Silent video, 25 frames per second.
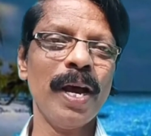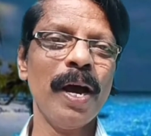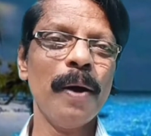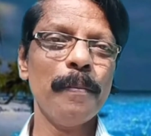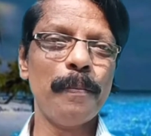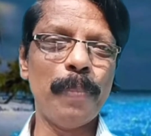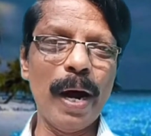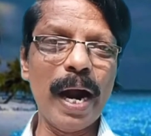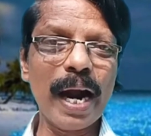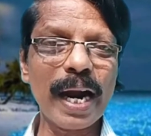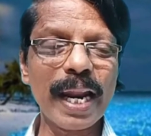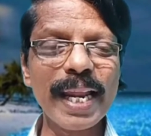
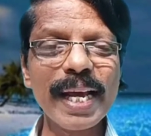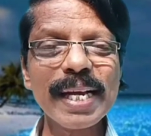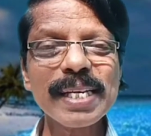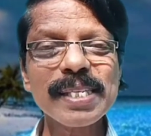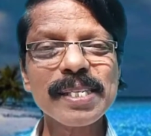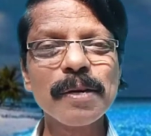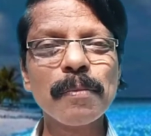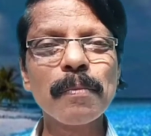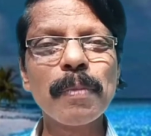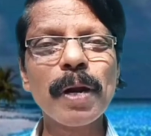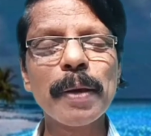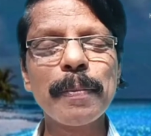Paddling
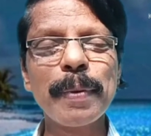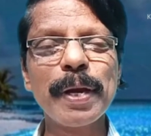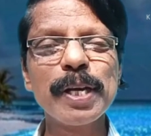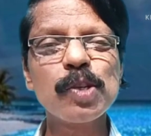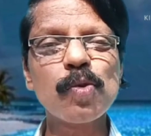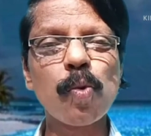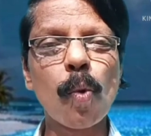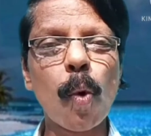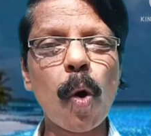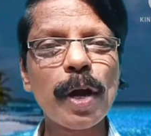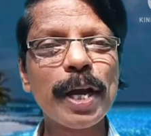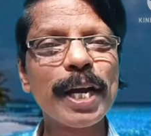simply means
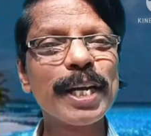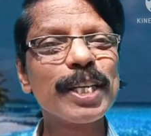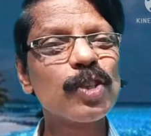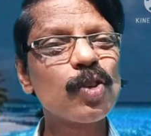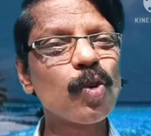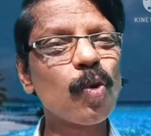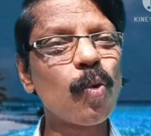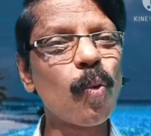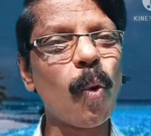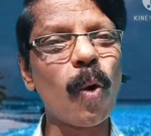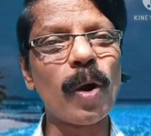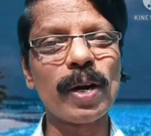walking
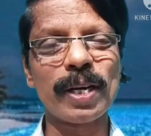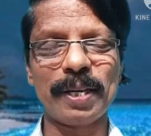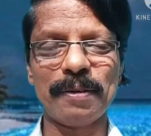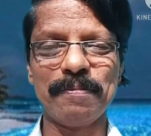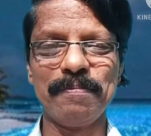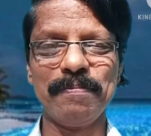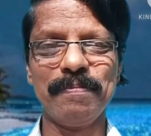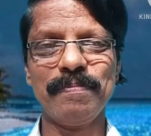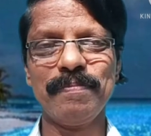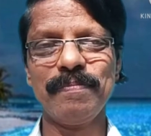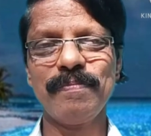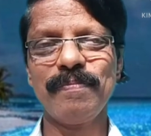through water.
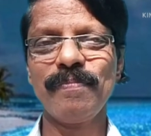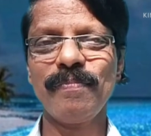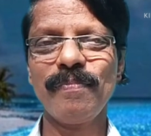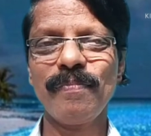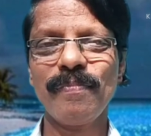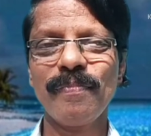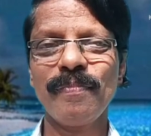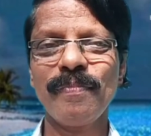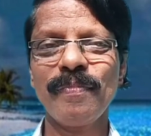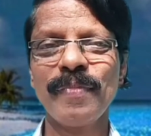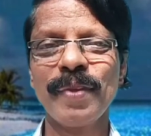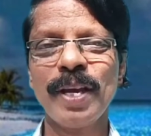
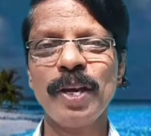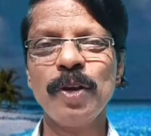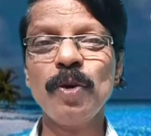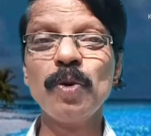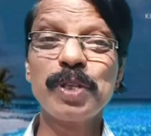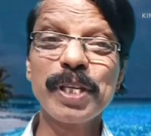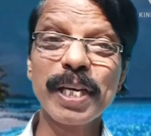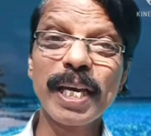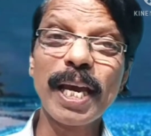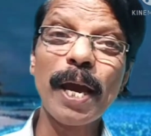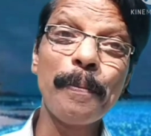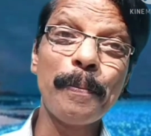
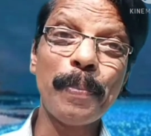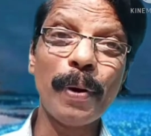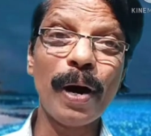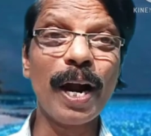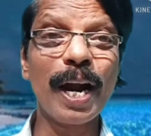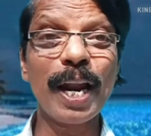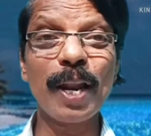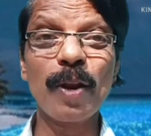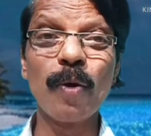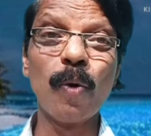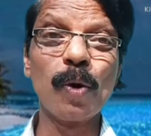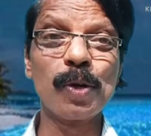Using a
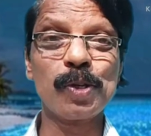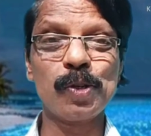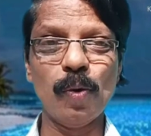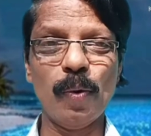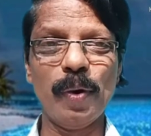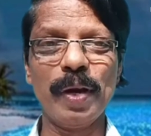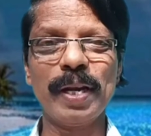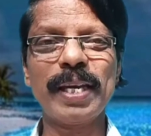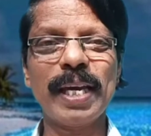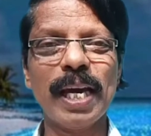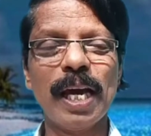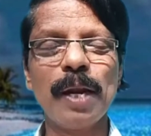paddle also,
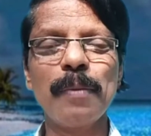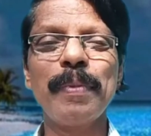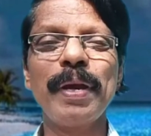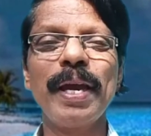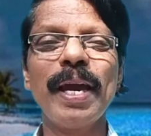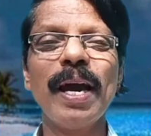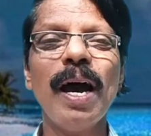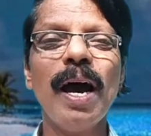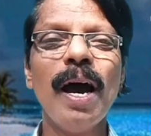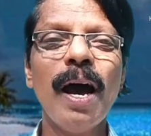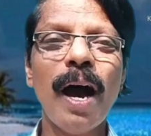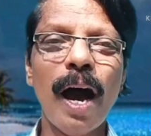it can be
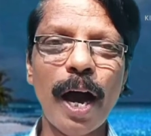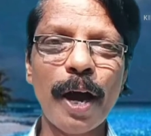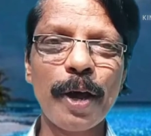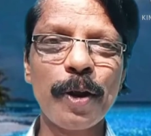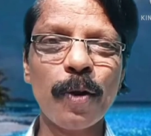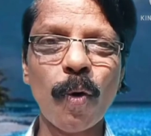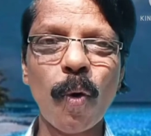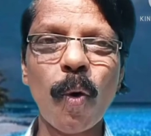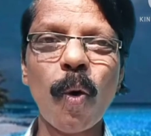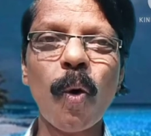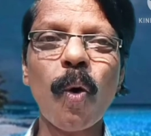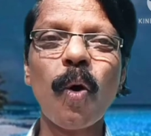an
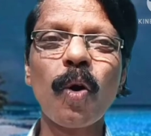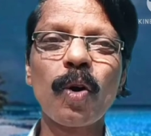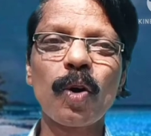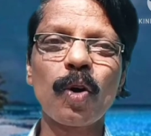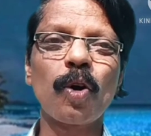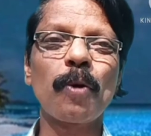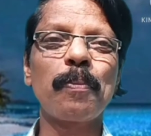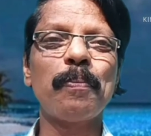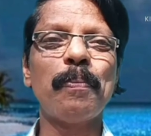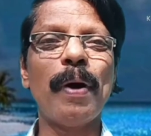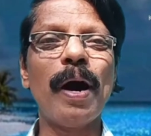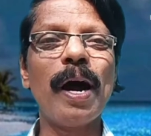oar
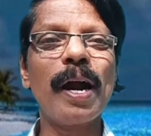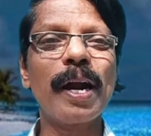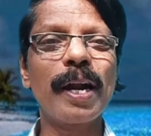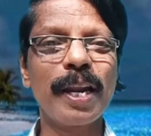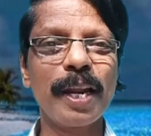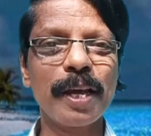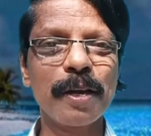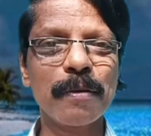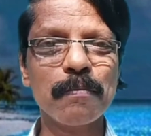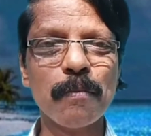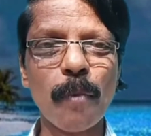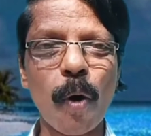or
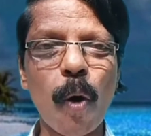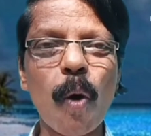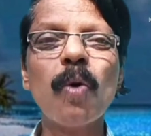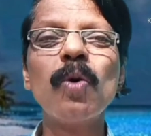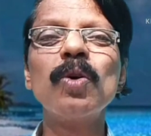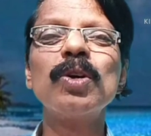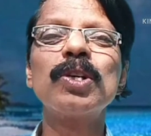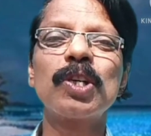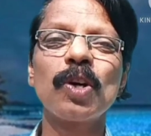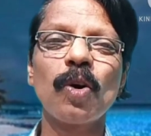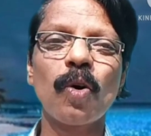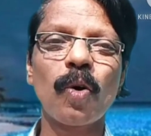paddling
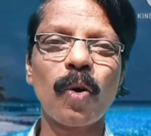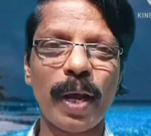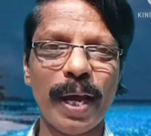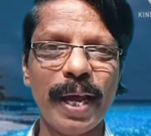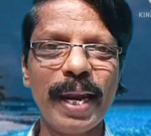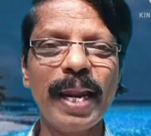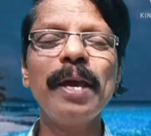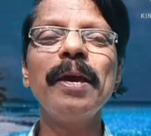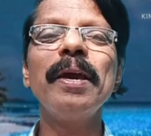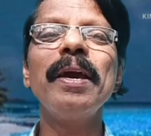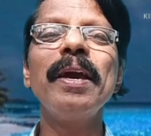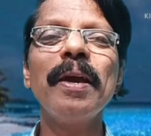boat or
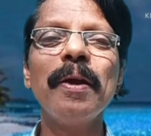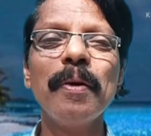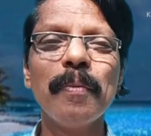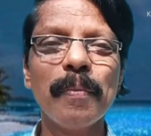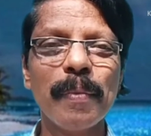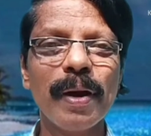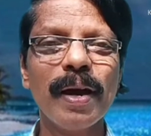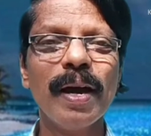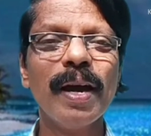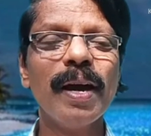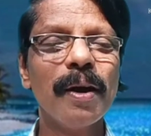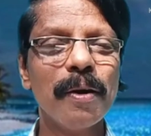any
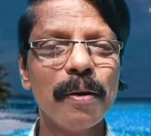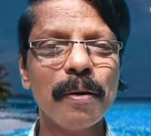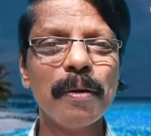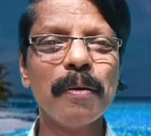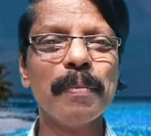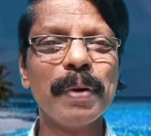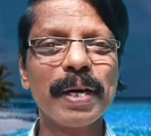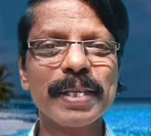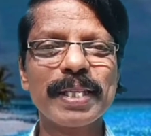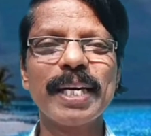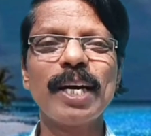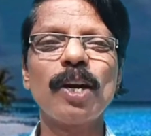
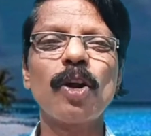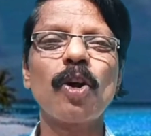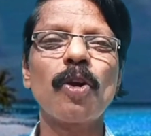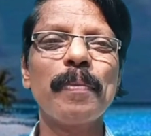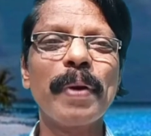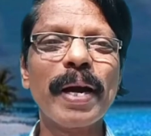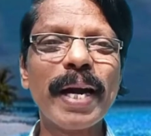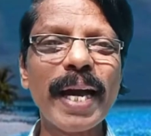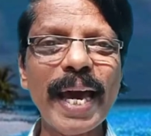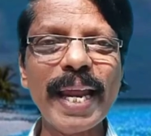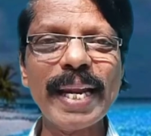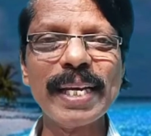method or
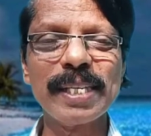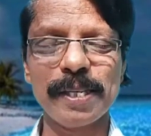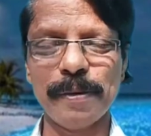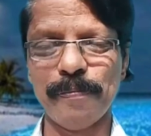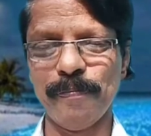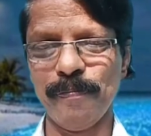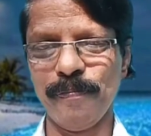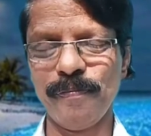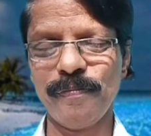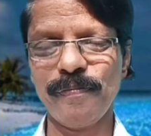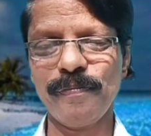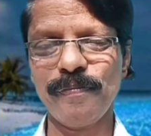mechanism.